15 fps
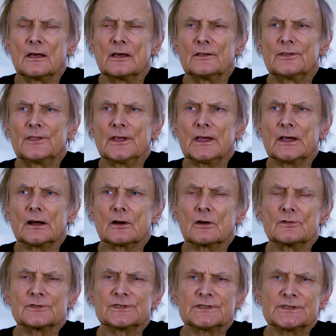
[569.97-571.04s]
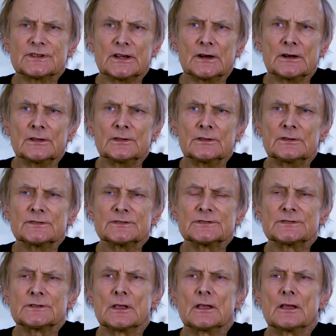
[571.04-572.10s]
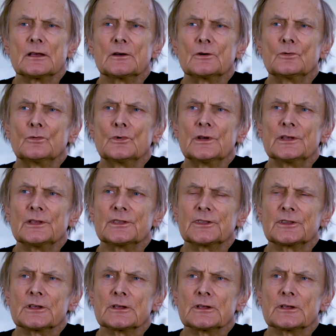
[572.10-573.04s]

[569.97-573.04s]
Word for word: They are concerned with